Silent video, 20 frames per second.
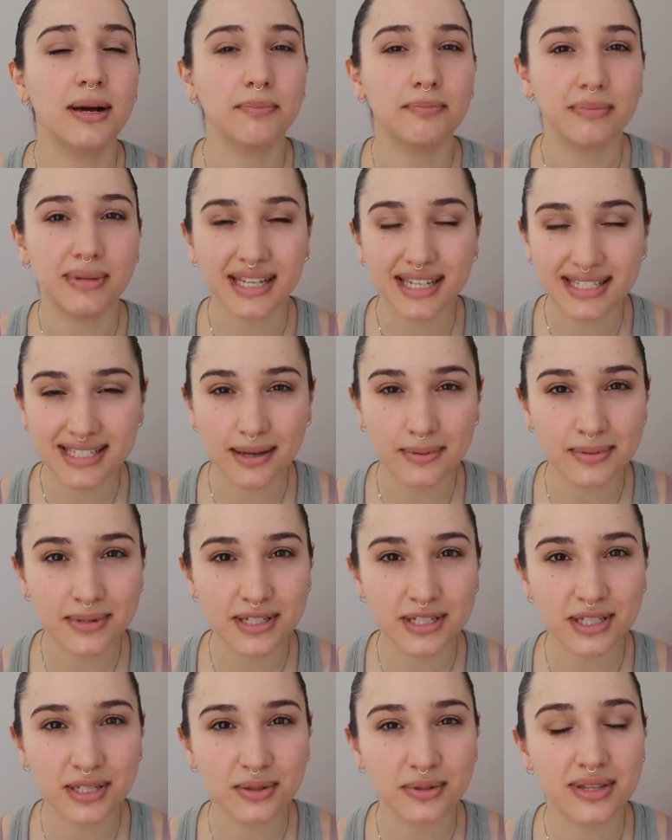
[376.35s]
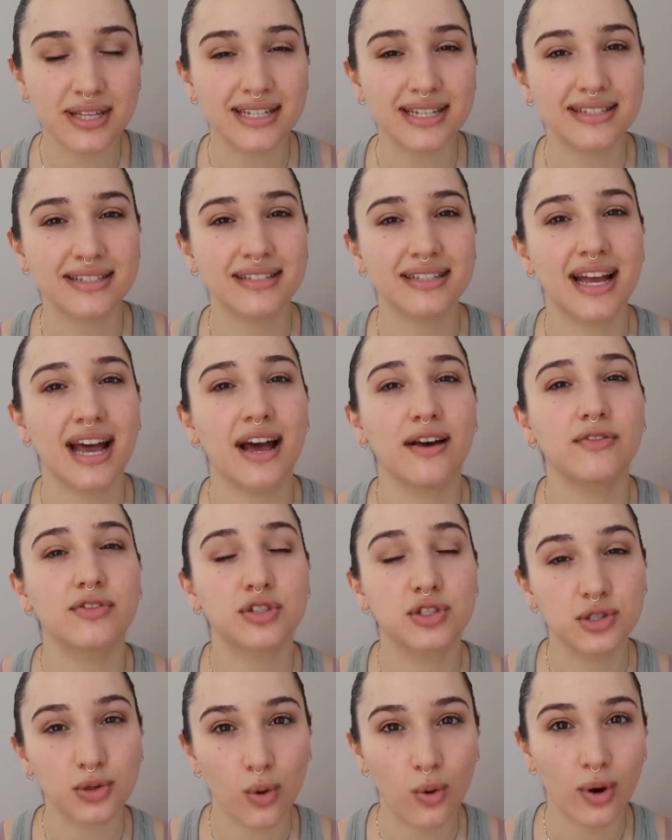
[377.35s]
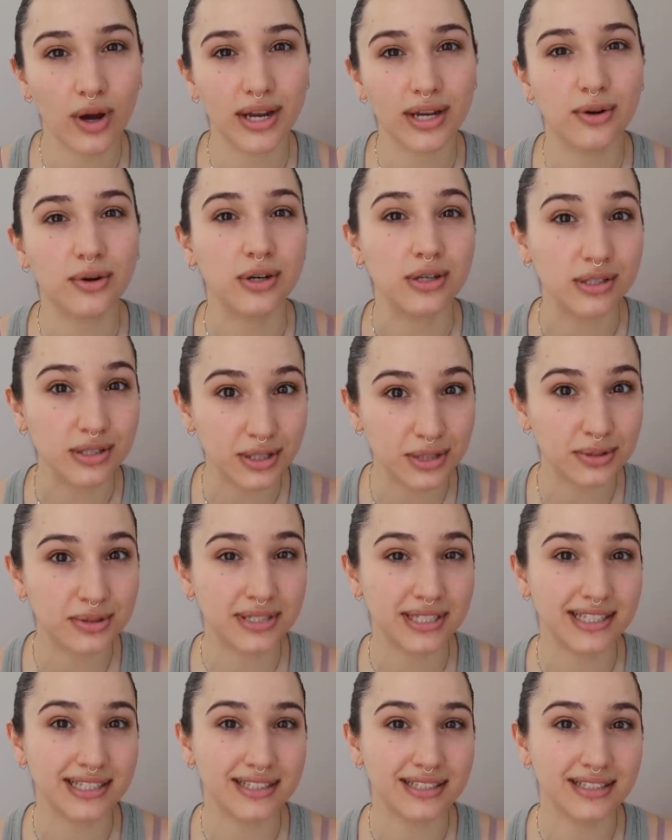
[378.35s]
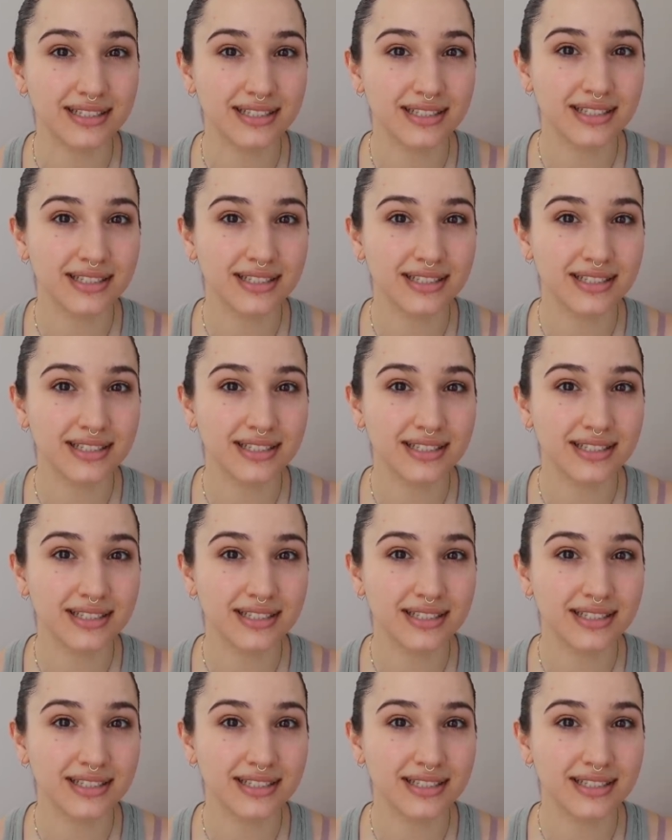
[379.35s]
meat substitute that doesn't have soy or gluten.